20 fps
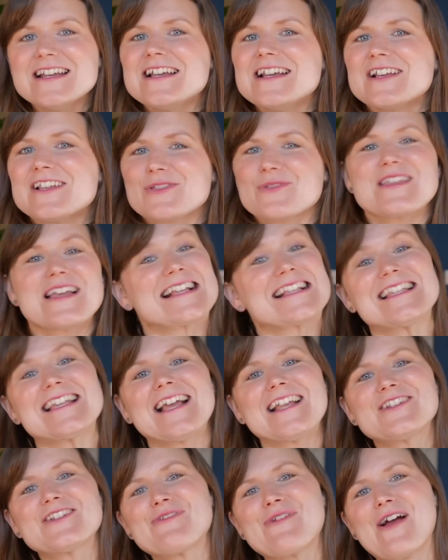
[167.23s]
So thanks
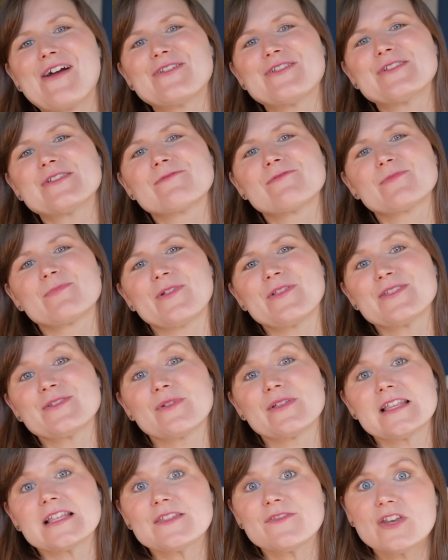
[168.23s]
again to Ground News for
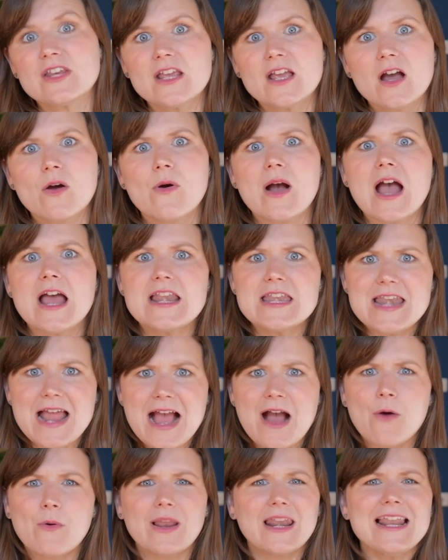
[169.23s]
sponsoring this video. And
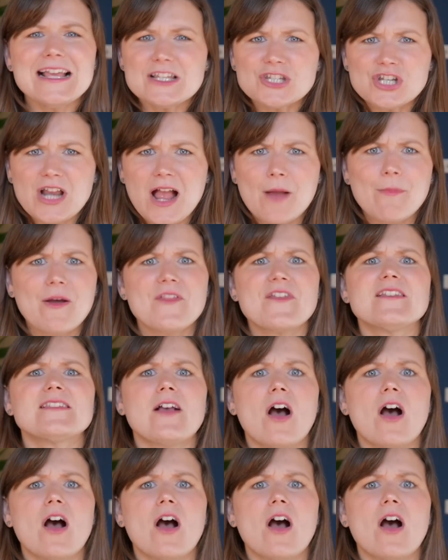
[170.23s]
now let's chat about this